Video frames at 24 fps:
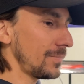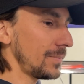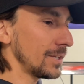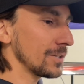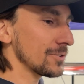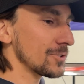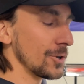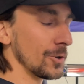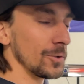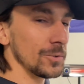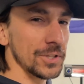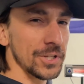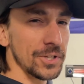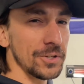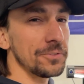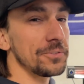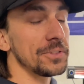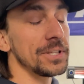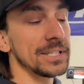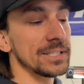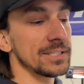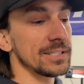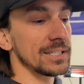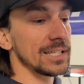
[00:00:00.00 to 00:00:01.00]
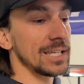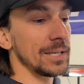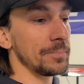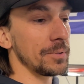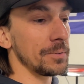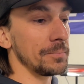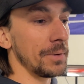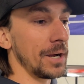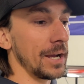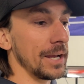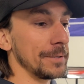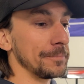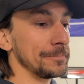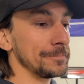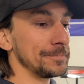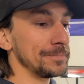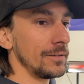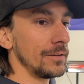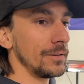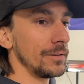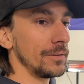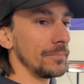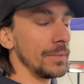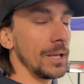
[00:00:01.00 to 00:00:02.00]
So little things to keep in mind.
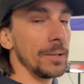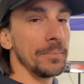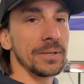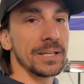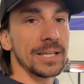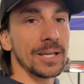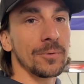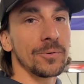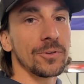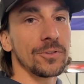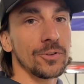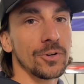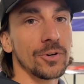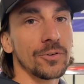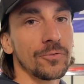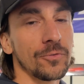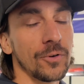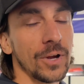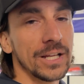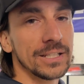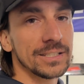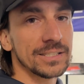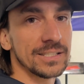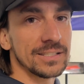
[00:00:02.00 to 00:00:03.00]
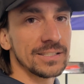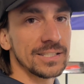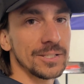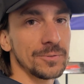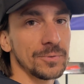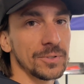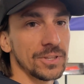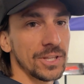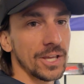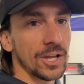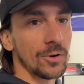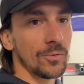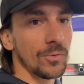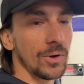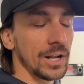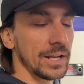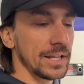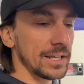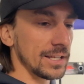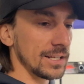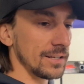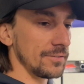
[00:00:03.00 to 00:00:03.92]
Maybe get with your friends and see what they're running,